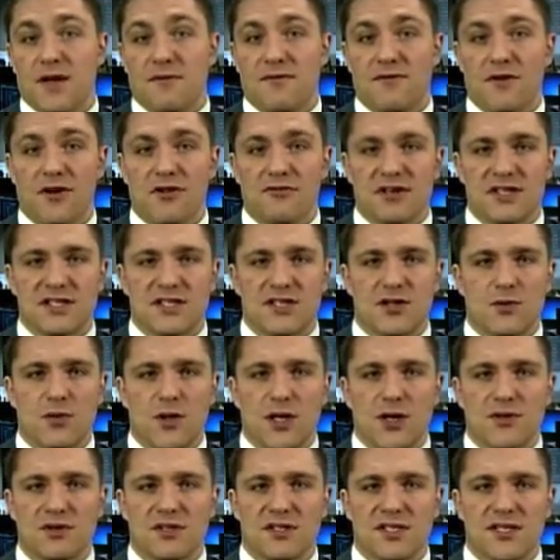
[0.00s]
for the rest of the
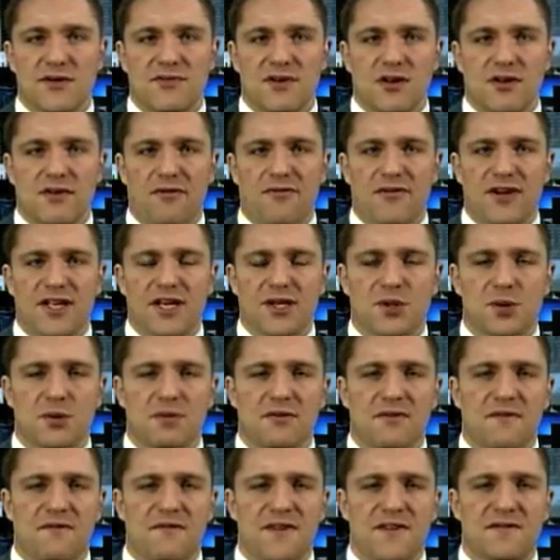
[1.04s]
world, and something like
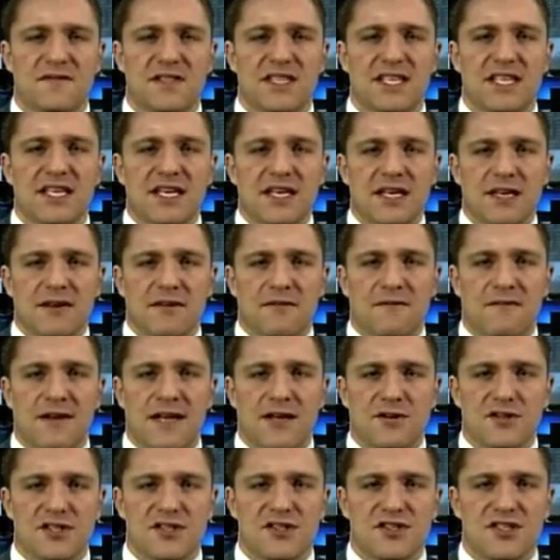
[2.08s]

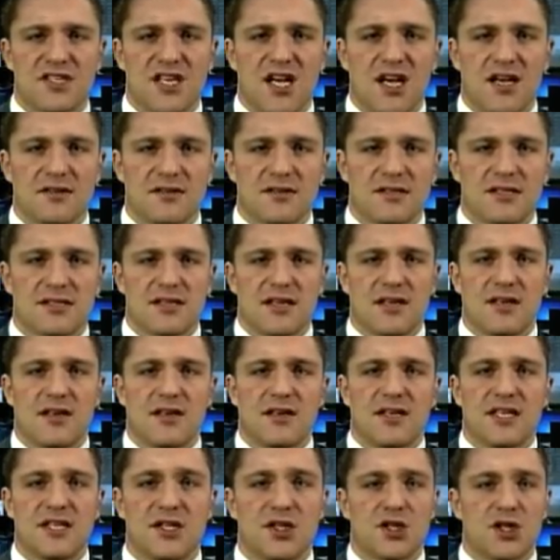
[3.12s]
350,000
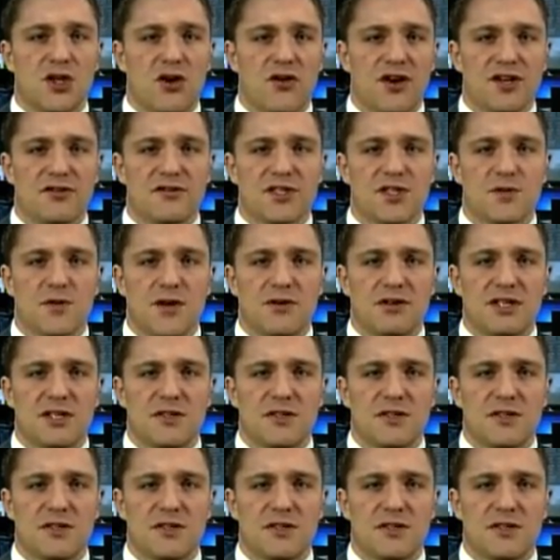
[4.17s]
tonnes in China as well.